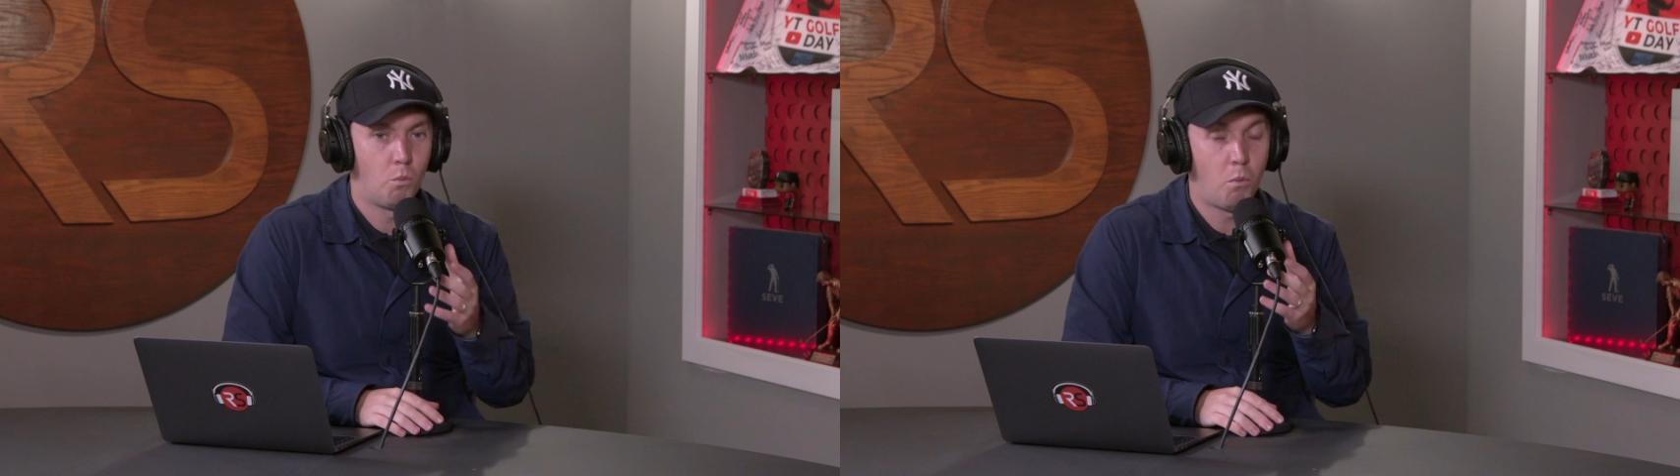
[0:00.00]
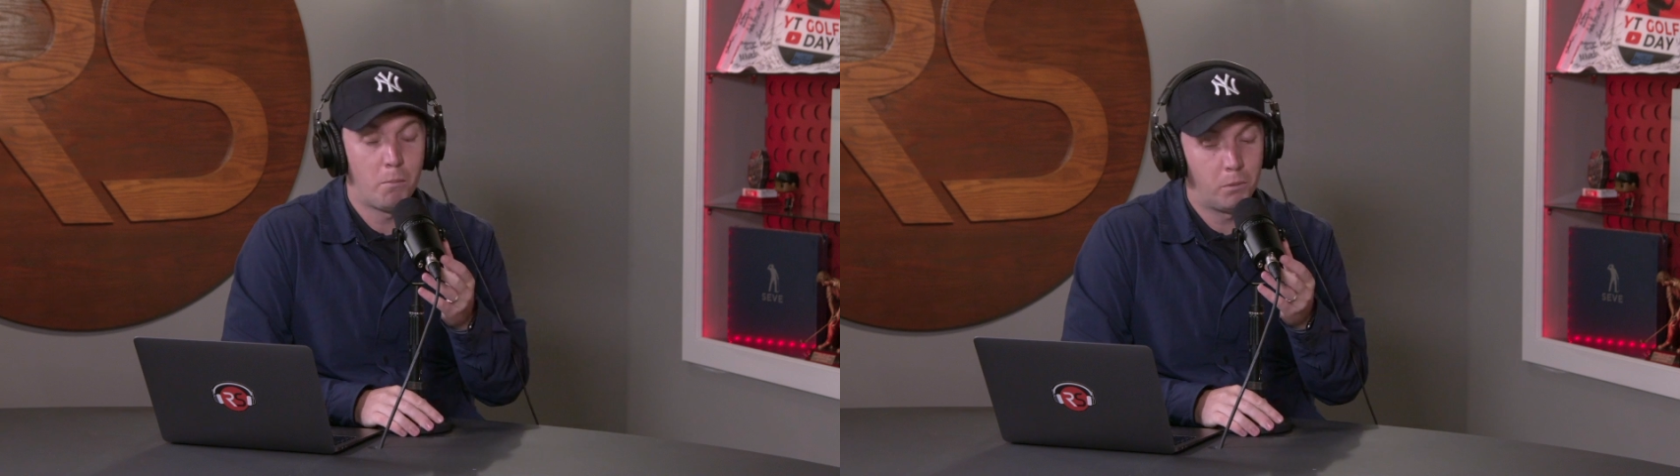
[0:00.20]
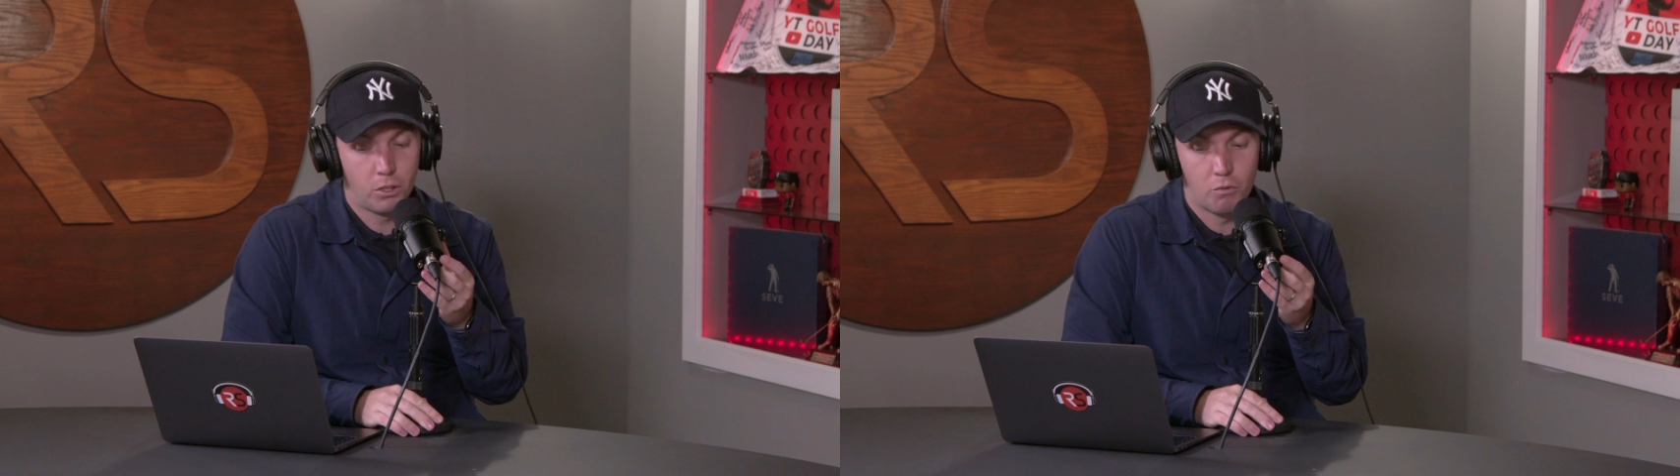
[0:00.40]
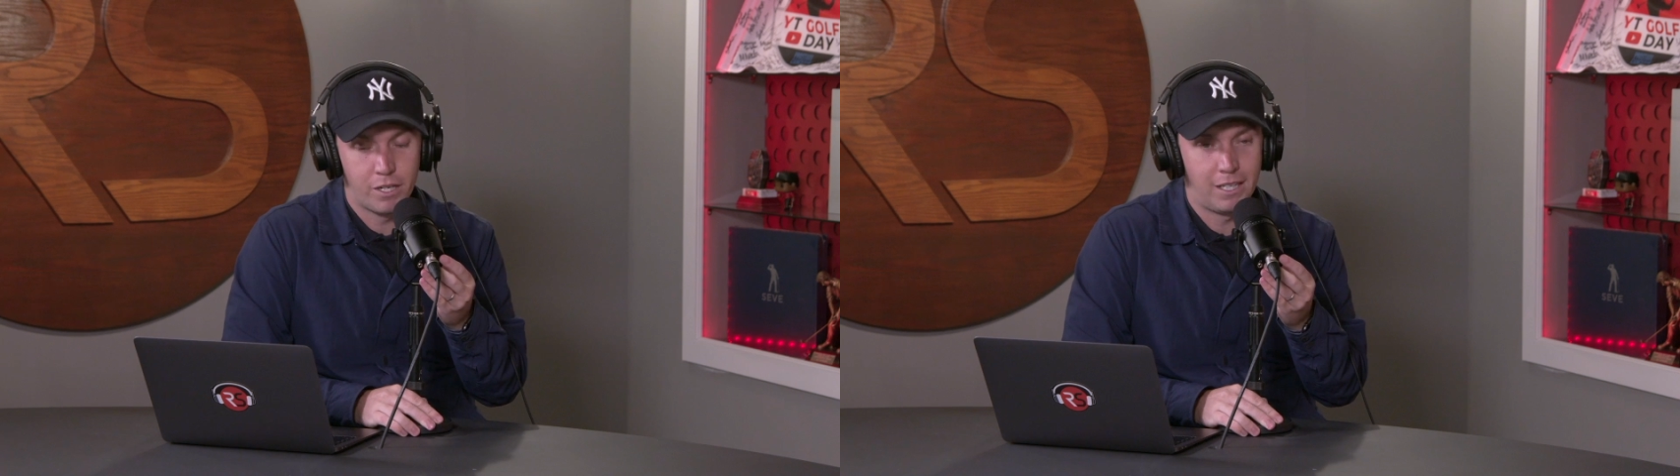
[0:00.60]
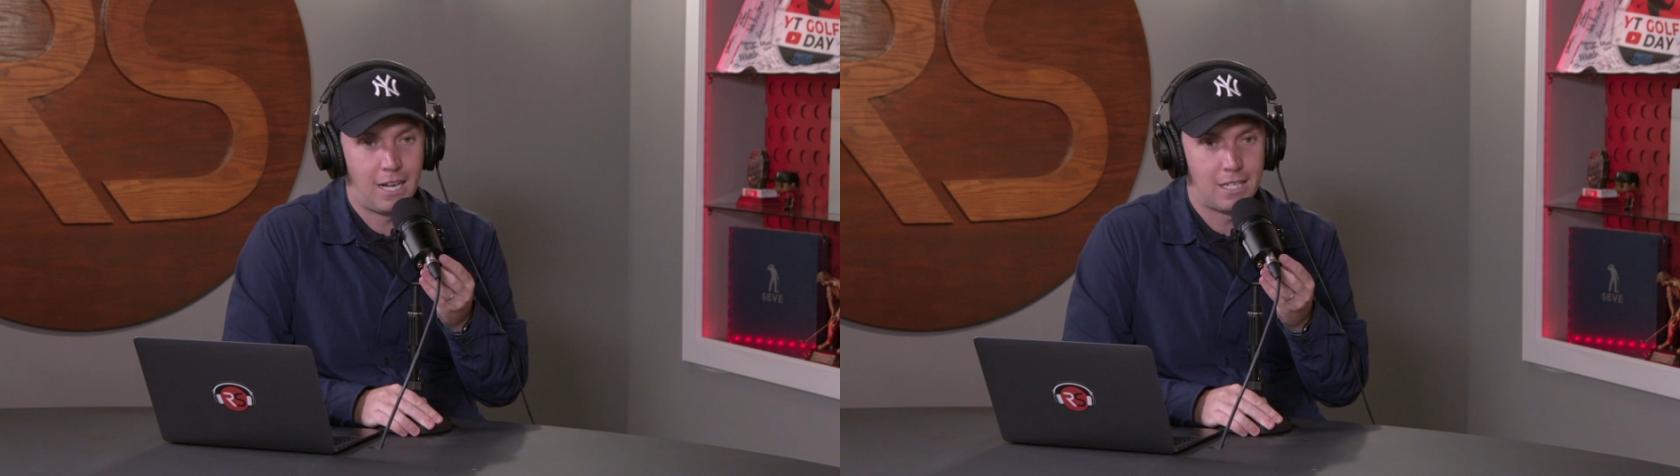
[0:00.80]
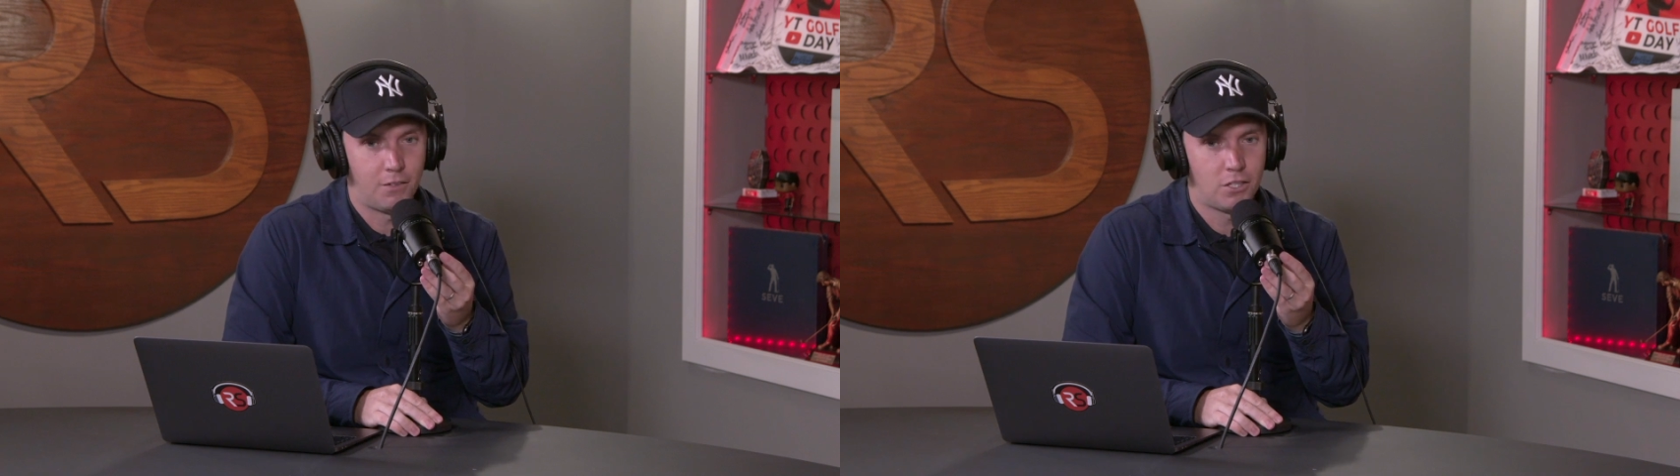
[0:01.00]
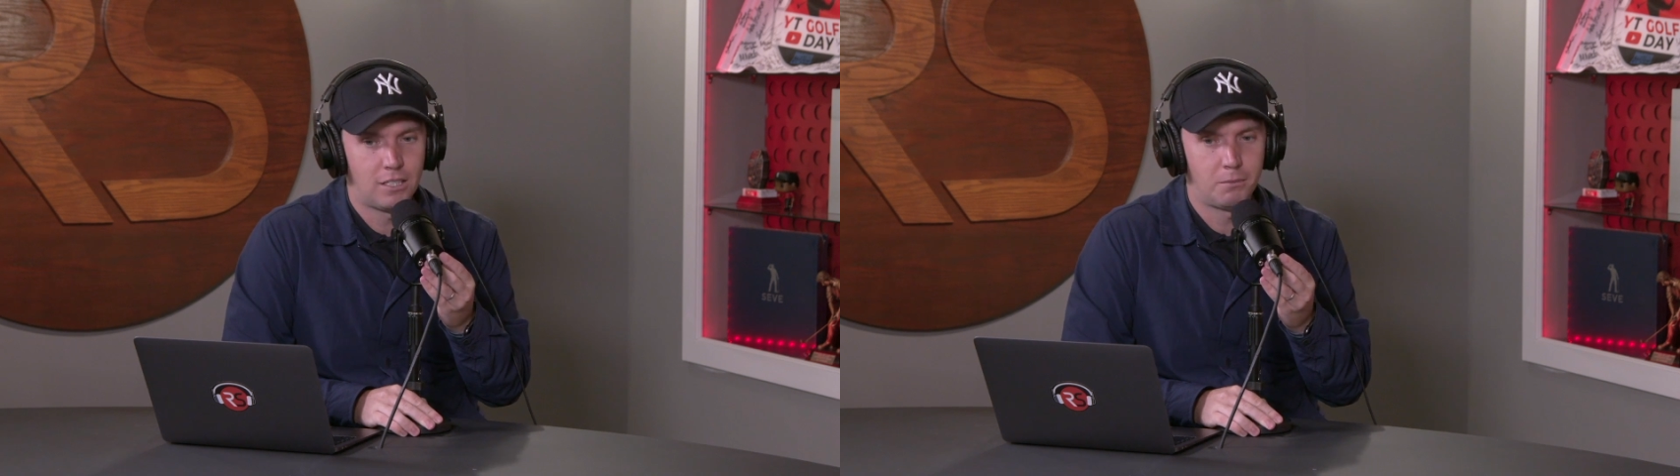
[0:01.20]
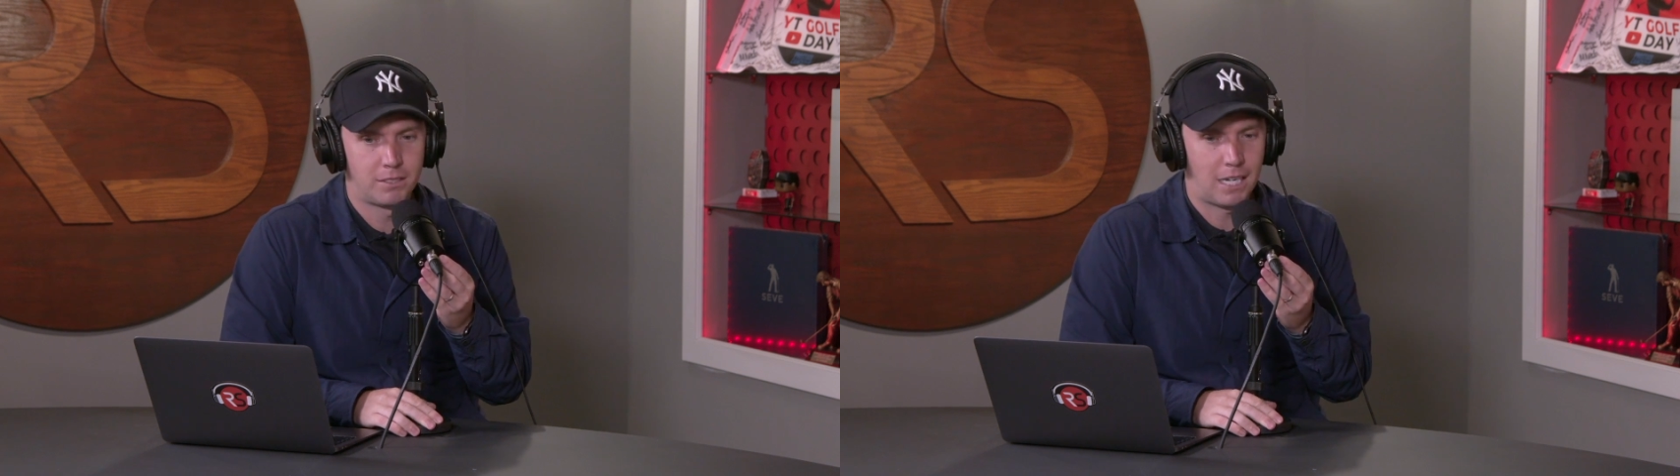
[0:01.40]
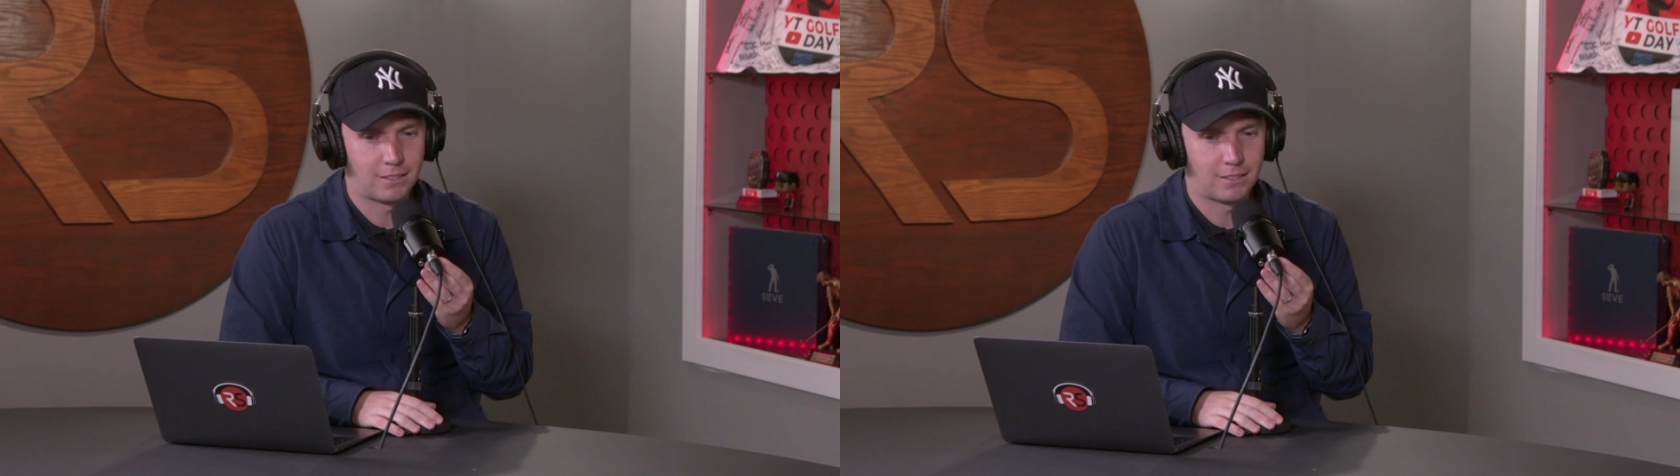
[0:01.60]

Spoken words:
what people don't realise, if you sell a set of